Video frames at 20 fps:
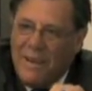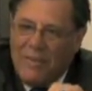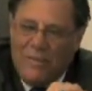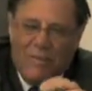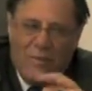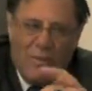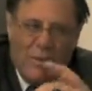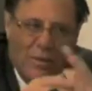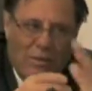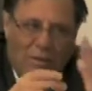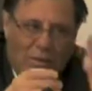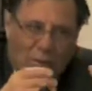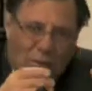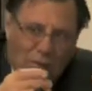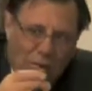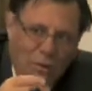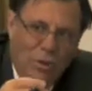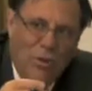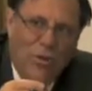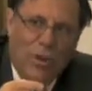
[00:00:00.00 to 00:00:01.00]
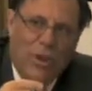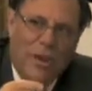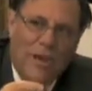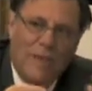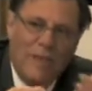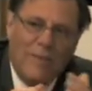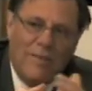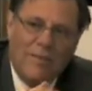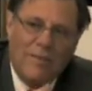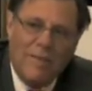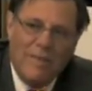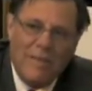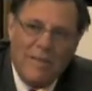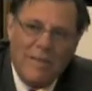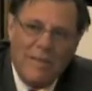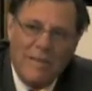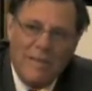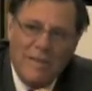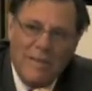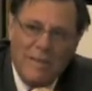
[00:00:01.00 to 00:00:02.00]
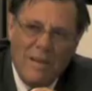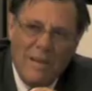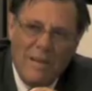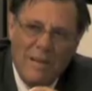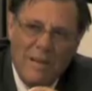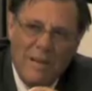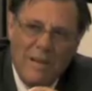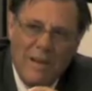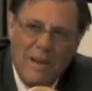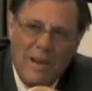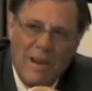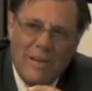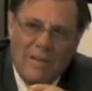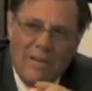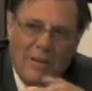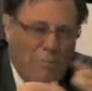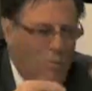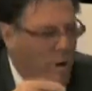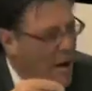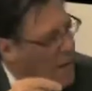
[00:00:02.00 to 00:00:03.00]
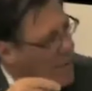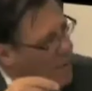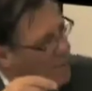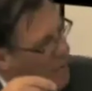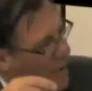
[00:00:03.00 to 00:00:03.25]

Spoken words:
It's doing 2 things in the way